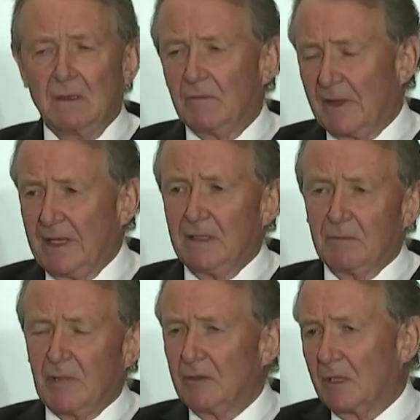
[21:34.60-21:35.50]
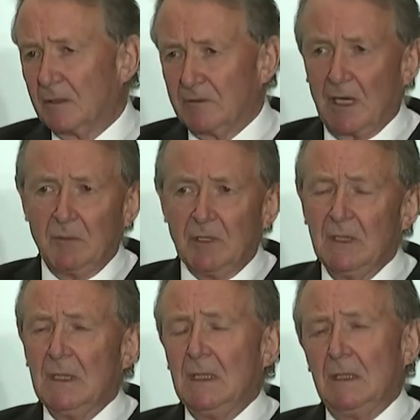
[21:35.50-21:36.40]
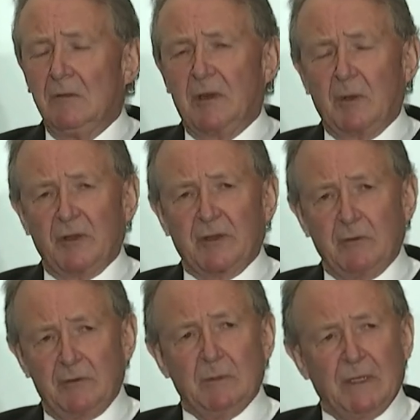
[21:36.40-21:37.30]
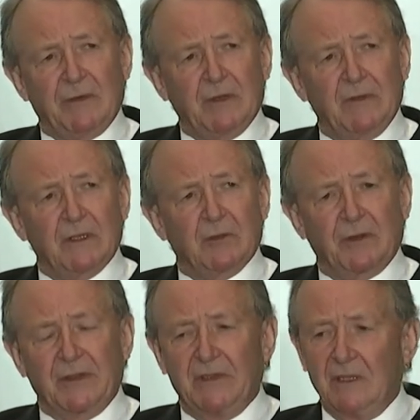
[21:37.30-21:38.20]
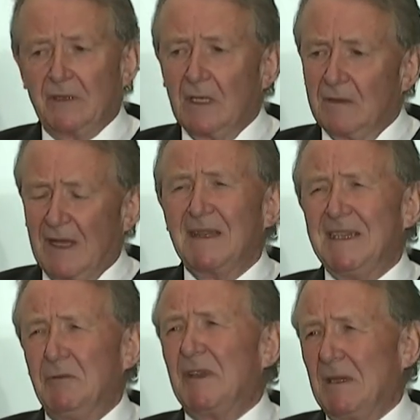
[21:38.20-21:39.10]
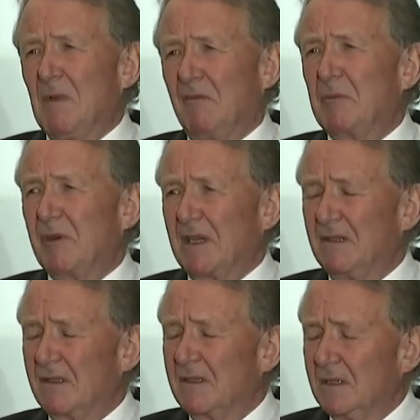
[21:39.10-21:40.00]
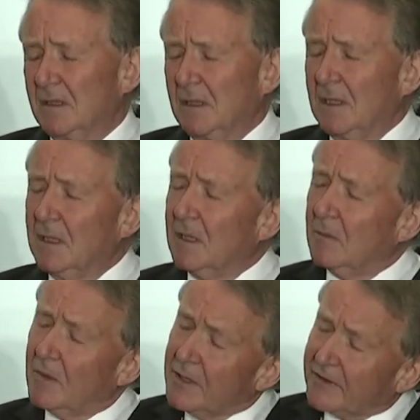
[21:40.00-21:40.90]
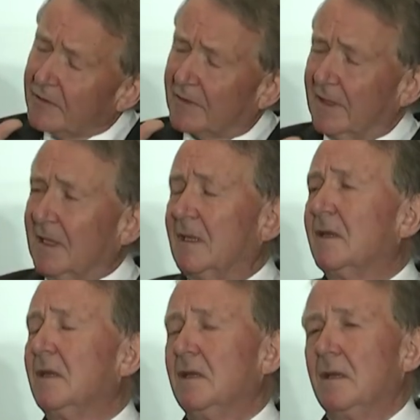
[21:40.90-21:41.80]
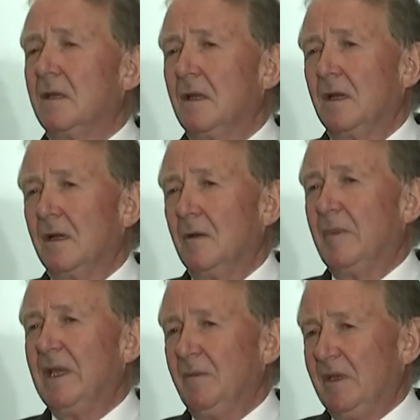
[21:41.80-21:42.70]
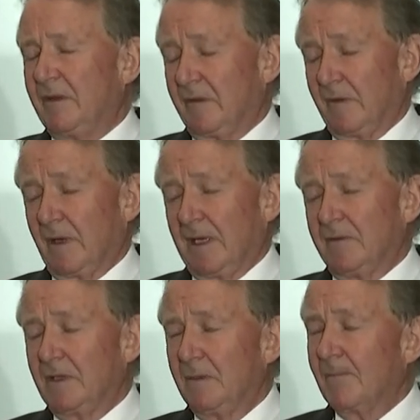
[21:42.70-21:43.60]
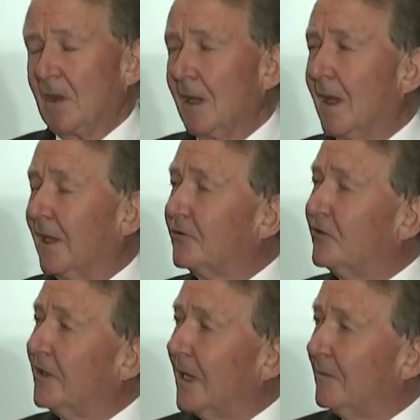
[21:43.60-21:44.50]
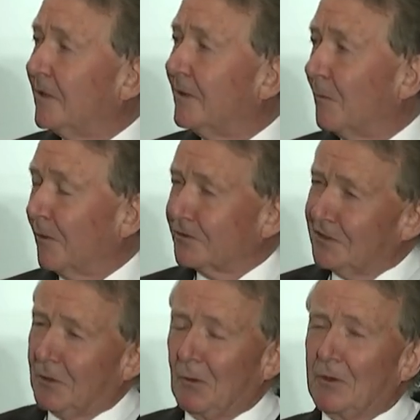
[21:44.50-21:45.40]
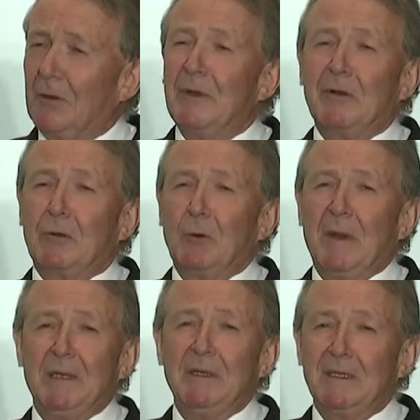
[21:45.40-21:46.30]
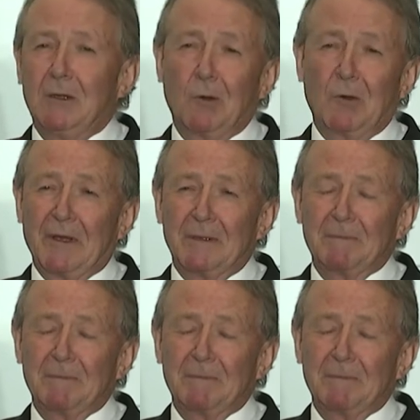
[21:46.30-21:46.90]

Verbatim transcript: They and Boko Haram are responsible for most of the atrocities. That lady was eight months pregnant. Mercifully, her baby survived, and she named what she called her miracle baby Gloria.